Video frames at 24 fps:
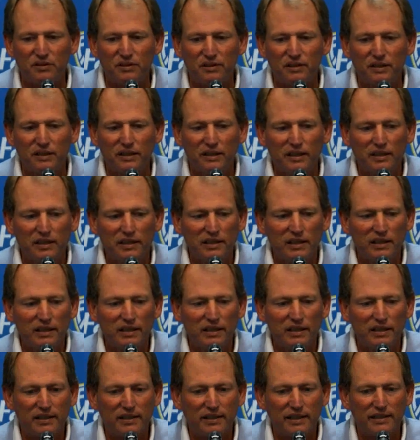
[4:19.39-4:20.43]
And
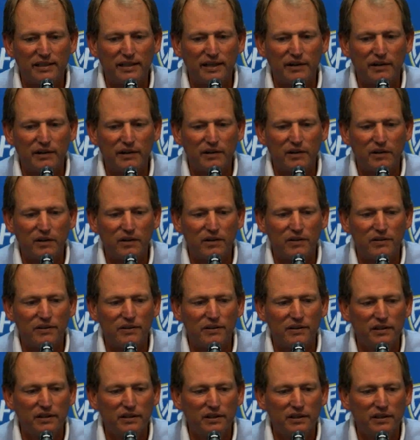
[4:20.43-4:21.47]
that carried
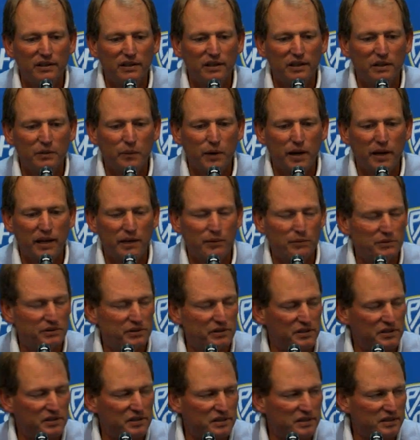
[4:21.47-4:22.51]
on while I was
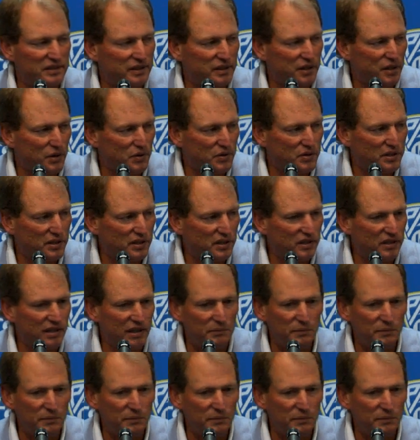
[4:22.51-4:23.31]
an assistant coach here.